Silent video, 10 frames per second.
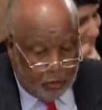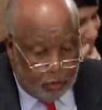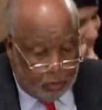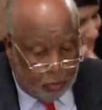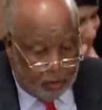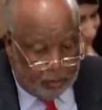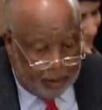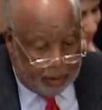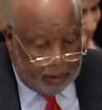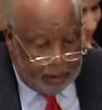reported
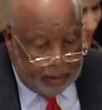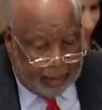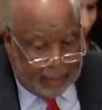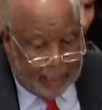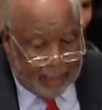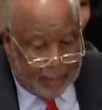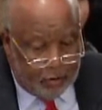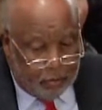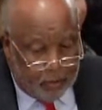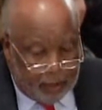bill has
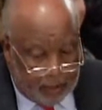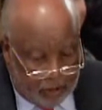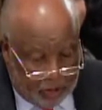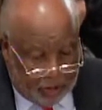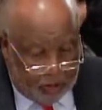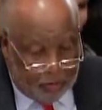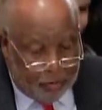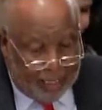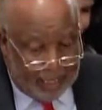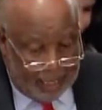even been considered by the